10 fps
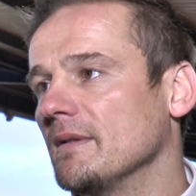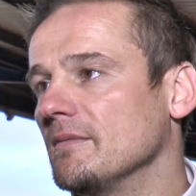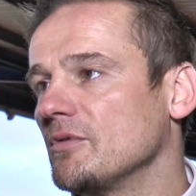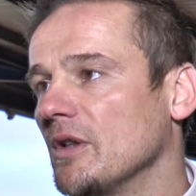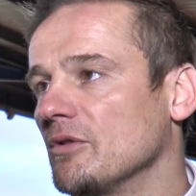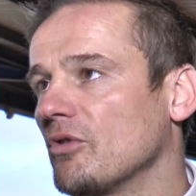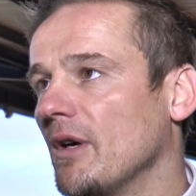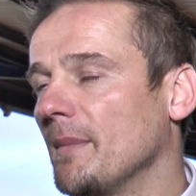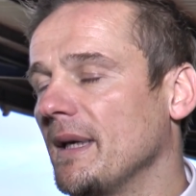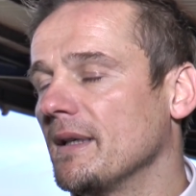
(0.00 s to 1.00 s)
and try
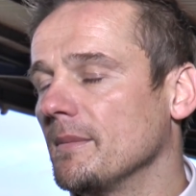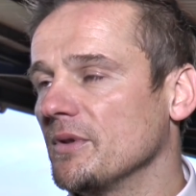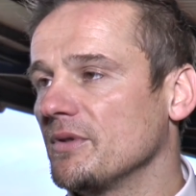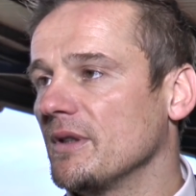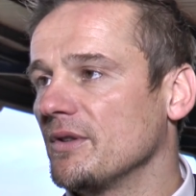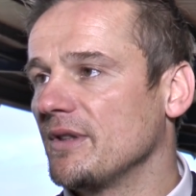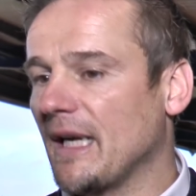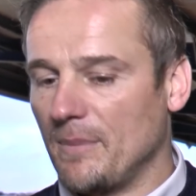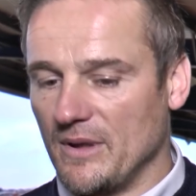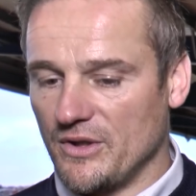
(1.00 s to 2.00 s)
and make them as
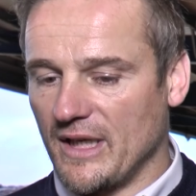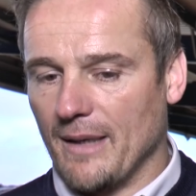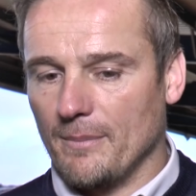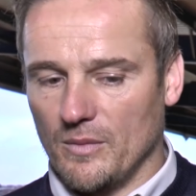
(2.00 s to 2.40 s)
snappy as you can.